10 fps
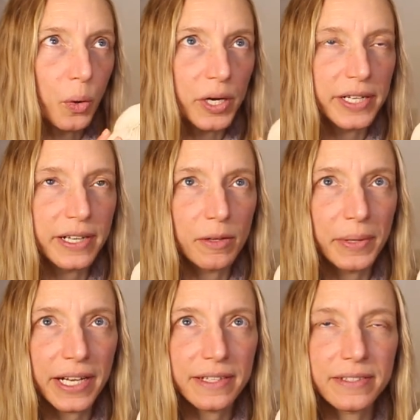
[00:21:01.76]
Corriedale
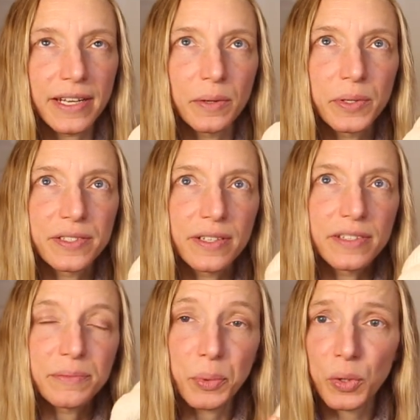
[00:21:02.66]
mix and it was
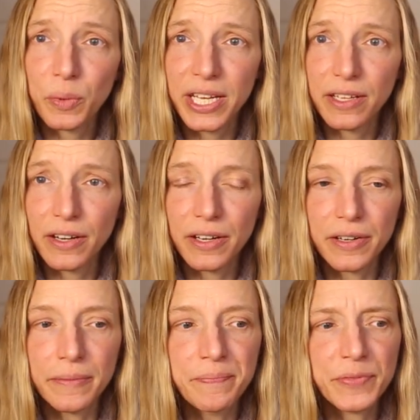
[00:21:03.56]
a sport weight
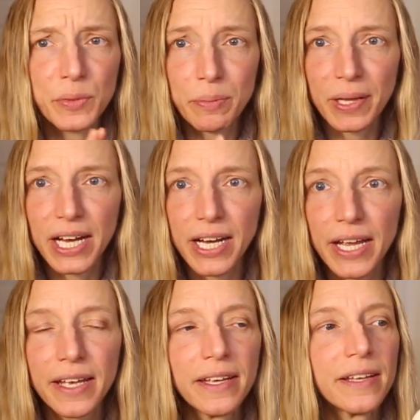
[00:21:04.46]
yarn, three
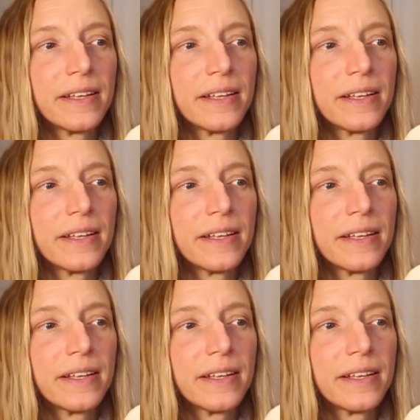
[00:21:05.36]
ply.